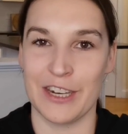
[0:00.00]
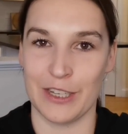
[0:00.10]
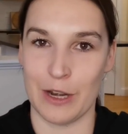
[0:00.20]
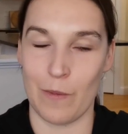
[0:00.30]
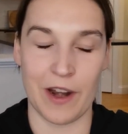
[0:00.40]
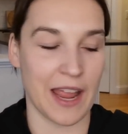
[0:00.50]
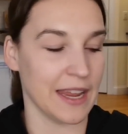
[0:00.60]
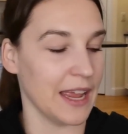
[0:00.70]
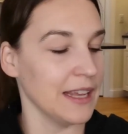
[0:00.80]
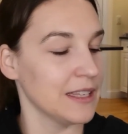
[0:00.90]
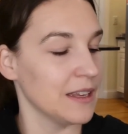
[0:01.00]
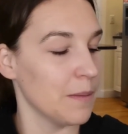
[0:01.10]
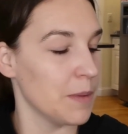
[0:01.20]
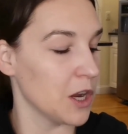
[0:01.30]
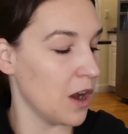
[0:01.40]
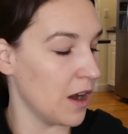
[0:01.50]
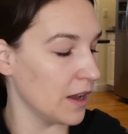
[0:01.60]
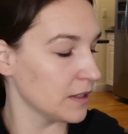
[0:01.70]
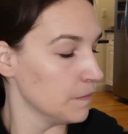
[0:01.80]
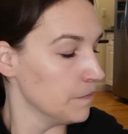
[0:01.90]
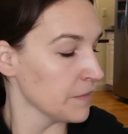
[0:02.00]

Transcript: interesting one, I guess, because